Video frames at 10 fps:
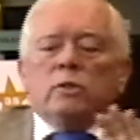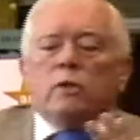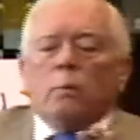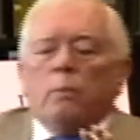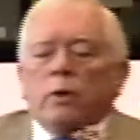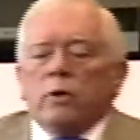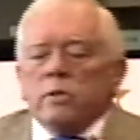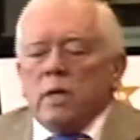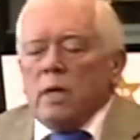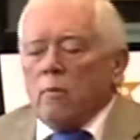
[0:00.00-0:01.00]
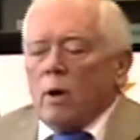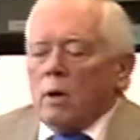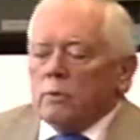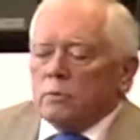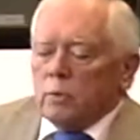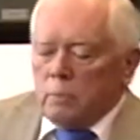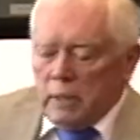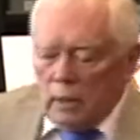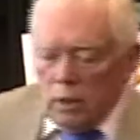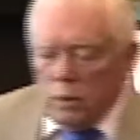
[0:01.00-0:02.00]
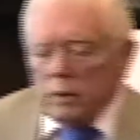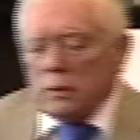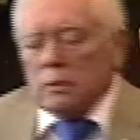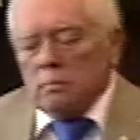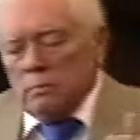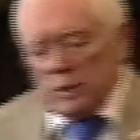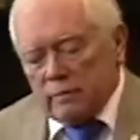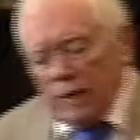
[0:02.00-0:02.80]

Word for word: So Booker's heroes would be Lewis, Miss